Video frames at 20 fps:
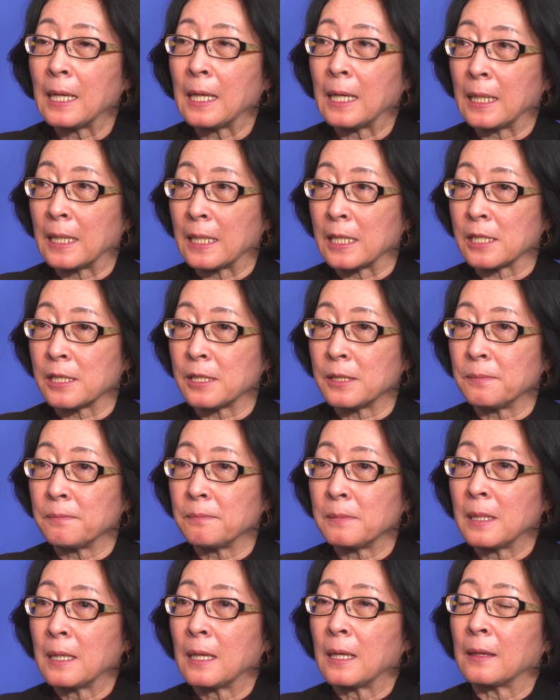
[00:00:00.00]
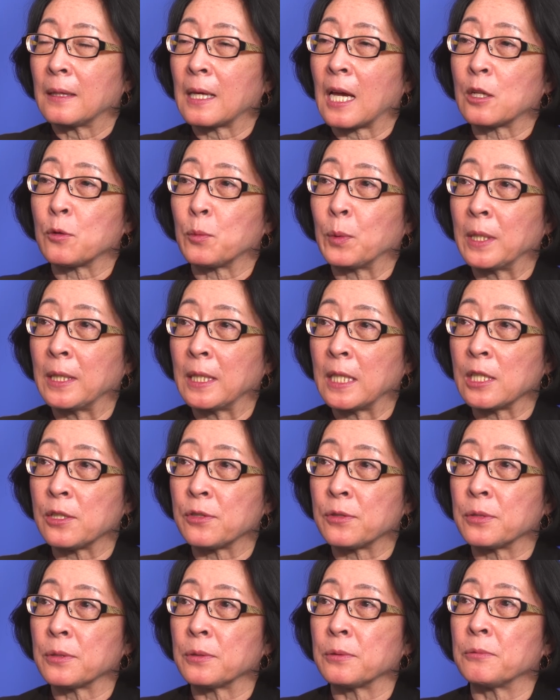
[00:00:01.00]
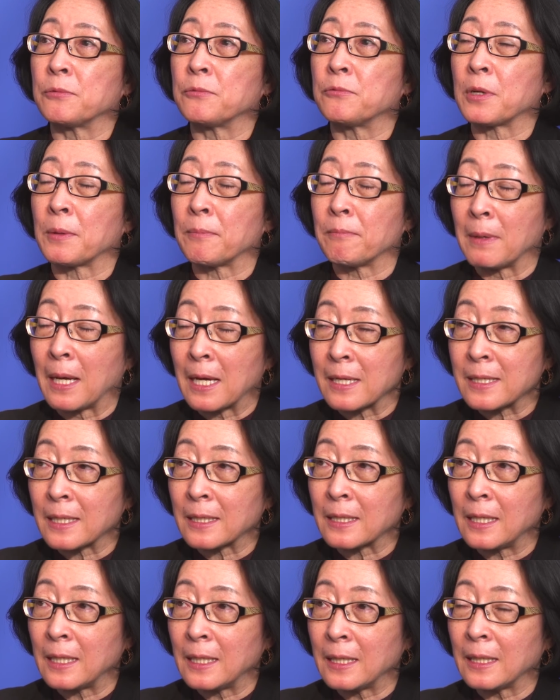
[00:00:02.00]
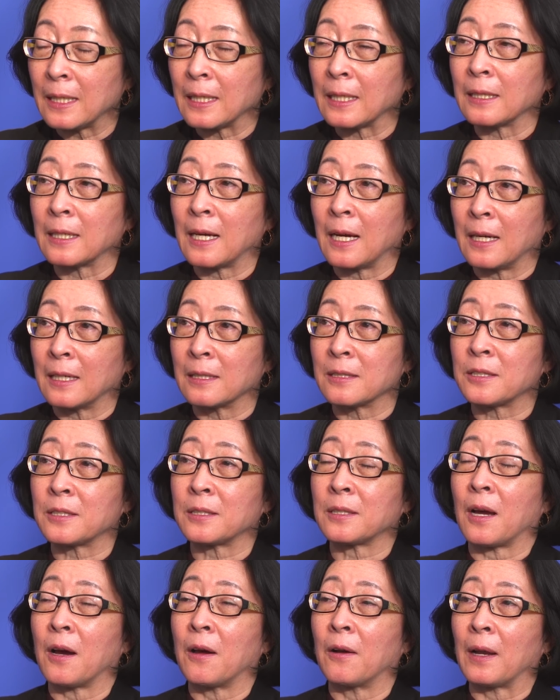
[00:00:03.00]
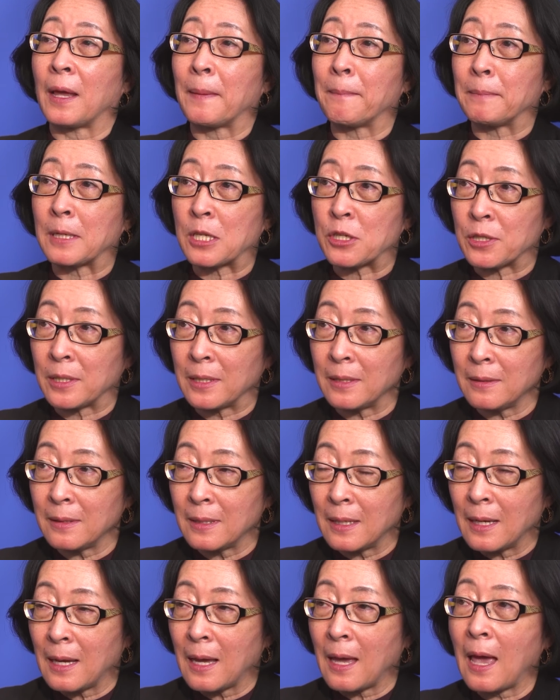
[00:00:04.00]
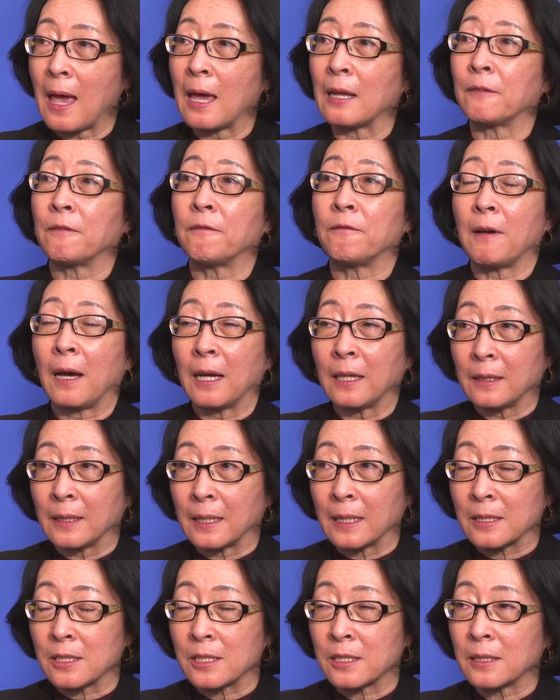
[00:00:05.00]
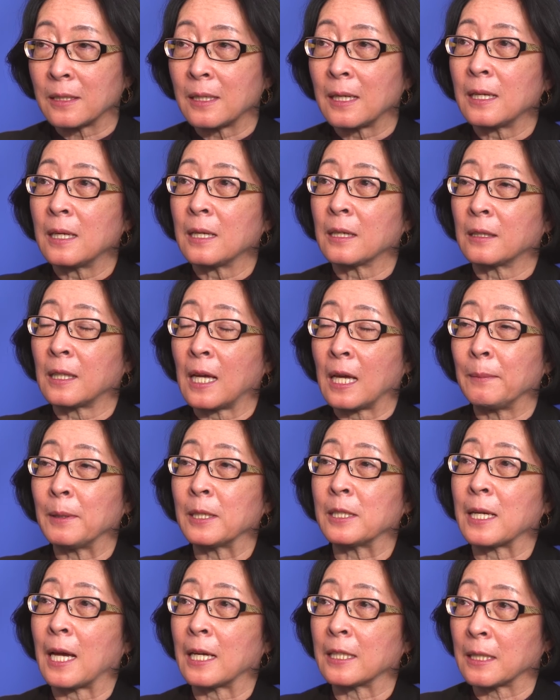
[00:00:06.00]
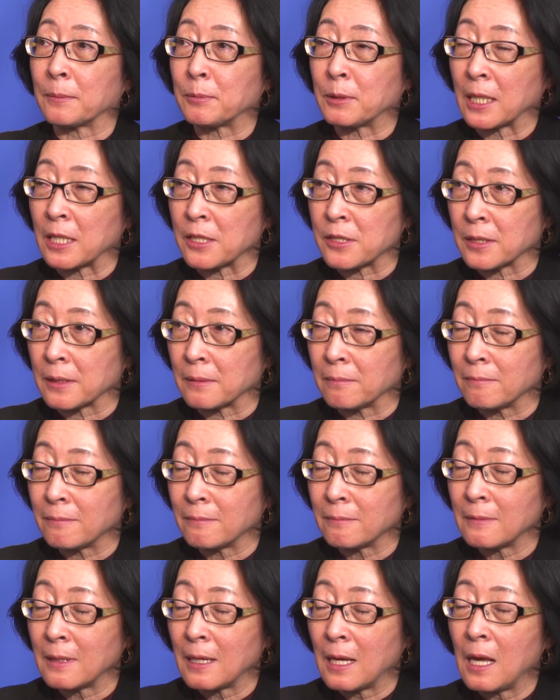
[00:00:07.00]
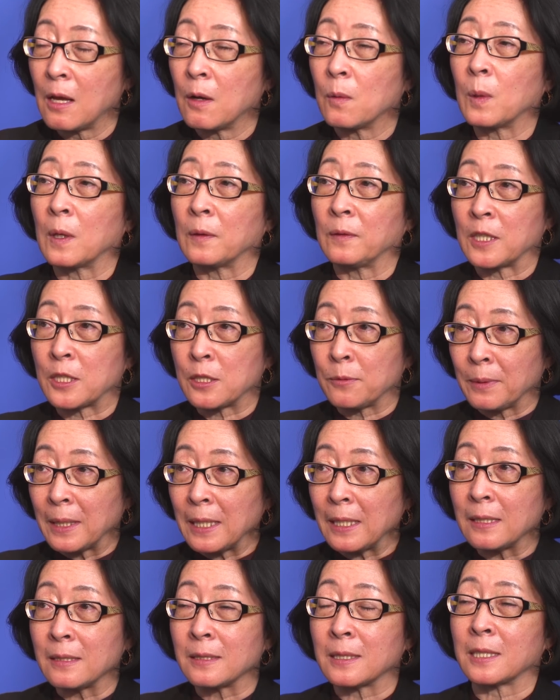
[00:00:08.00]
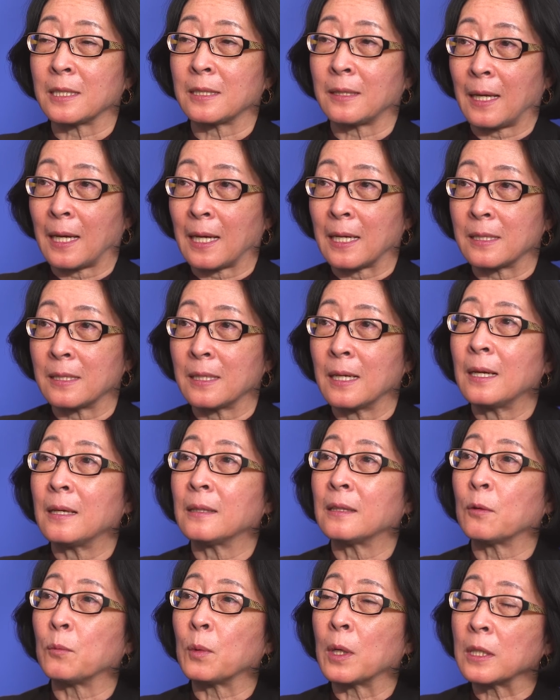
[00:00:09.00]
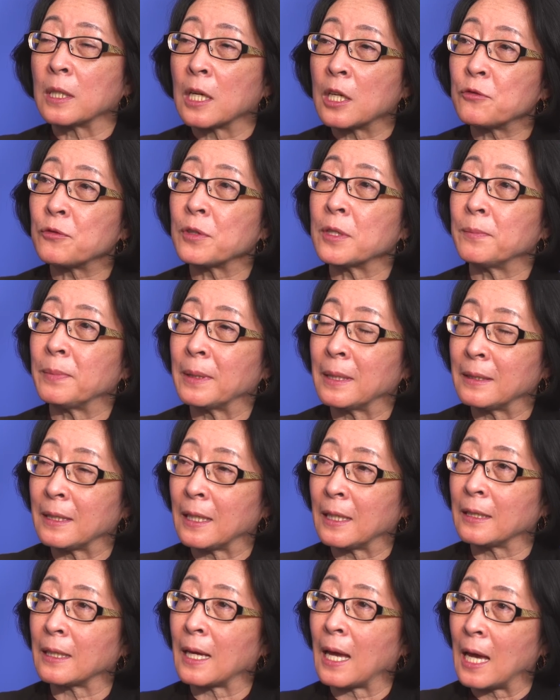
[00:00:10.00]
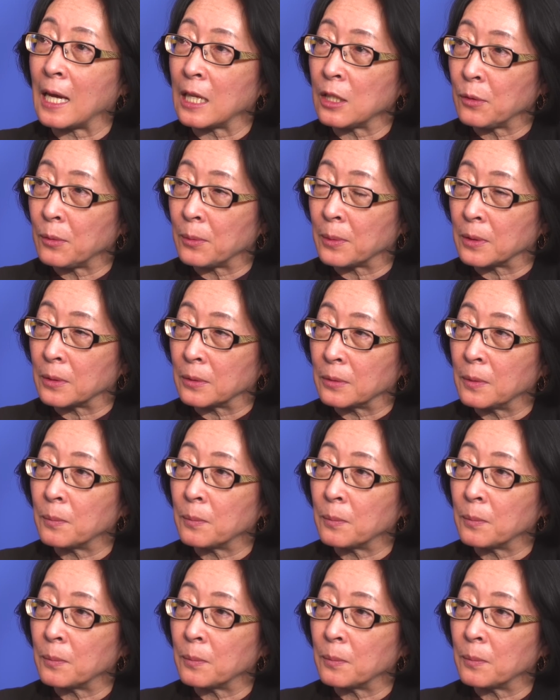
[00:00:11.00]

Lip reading: is that we need to dramatically enhance our ambition and finance climate adaptation. What this means is that the 100 billion annual